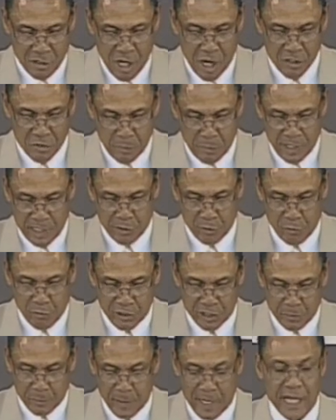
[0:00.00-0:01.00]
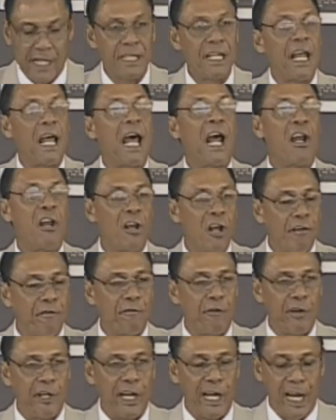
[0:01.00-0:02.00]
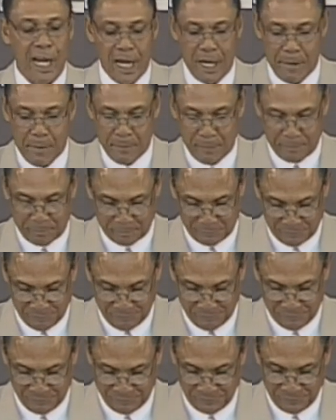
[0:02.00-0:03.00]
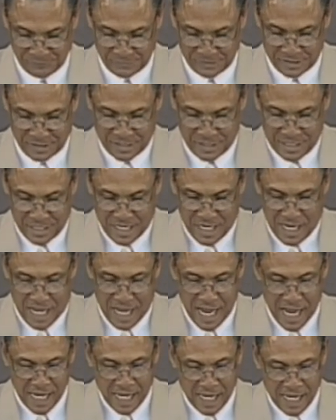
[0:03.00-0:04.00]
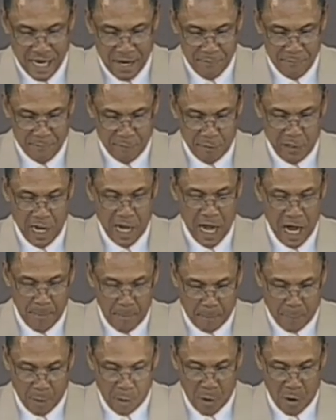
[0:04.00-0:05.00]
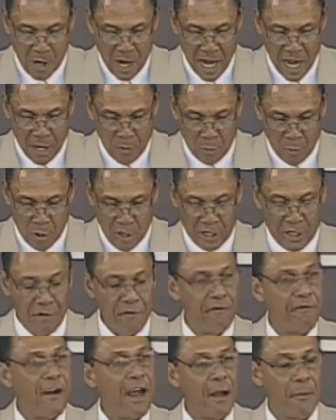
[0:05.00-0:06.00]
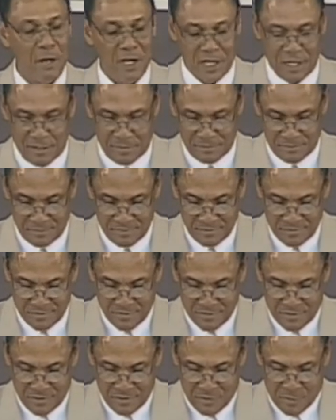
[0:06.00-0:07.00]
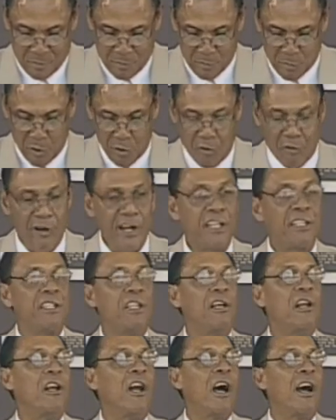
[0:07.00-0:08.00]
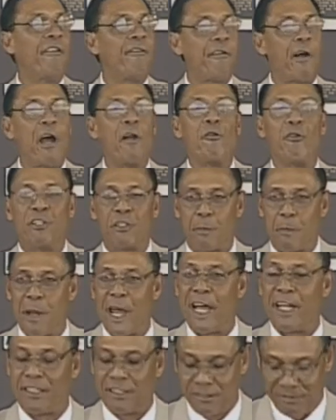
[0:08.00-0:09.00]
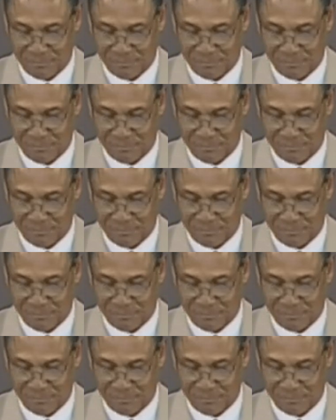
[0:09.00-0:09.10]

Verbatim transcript: taught me to respect and love for the game. I came from a poor, hard-working family, but rich in love and respect.